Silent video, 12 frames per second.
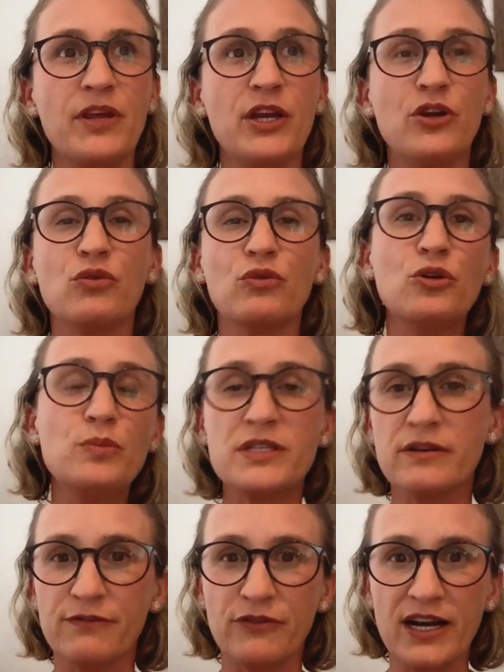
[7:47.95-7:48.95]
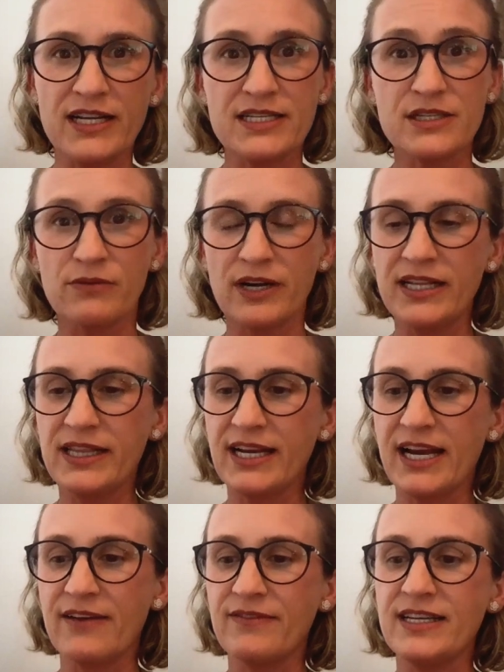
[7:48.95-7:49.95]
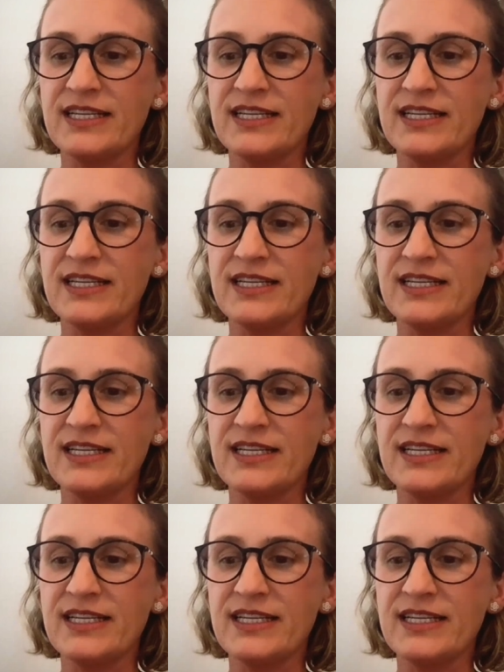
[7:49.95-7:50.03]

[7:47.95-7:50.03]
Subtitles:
in groups of friends, right? They have